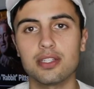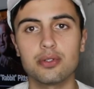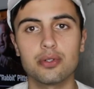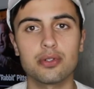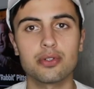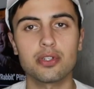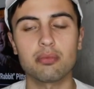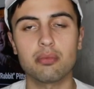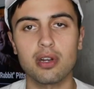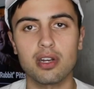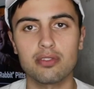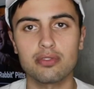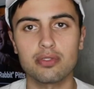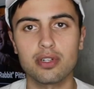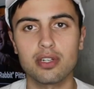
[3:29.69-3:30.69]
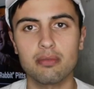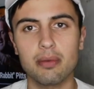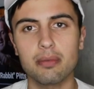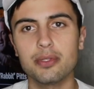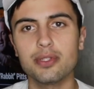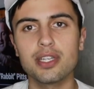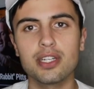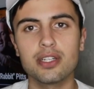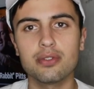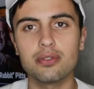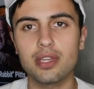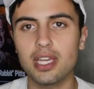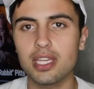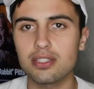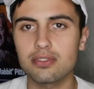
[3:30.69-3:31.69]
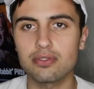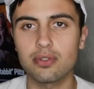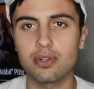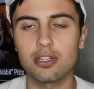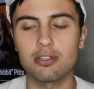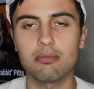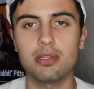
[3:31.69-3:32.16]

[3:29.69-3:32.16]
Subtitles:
you order a part for it, maybe you get a new case for it,